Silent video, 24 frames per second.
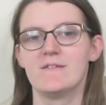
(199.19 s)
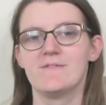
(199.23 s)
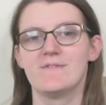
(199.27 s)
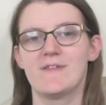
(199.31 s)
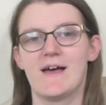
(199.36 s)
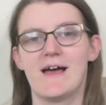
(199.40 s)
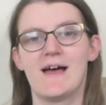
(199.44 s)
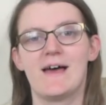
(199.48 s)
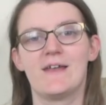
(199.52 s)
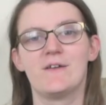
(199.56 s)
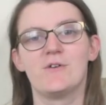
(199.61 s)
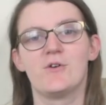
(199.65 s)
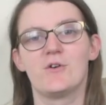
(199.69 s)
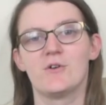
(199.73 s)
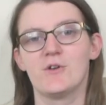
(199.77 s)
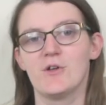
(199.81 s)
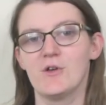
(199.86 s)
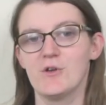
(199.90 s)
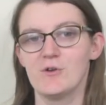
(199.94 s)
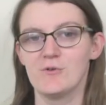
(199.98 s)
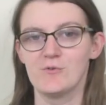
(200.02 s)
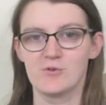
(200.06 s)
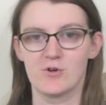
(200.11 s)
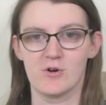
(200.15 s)
than on
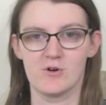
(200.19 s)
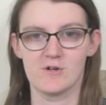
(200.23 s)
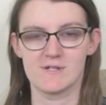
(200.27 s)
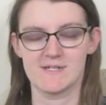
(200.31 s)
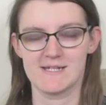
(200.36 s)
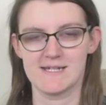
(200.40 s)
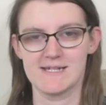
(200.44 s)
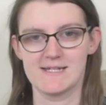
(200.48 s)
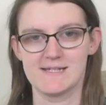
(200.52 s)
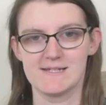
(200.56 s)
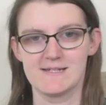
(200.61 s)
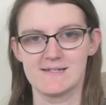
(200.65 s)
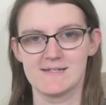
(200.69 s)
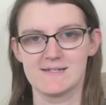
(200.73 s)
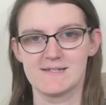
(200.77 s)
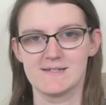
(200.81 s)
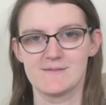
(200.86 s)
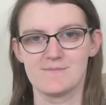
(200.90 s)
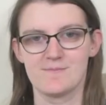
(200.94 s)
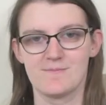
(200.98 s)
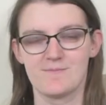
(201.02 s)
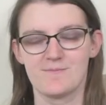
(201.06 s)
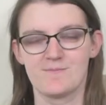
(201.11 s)
who God is.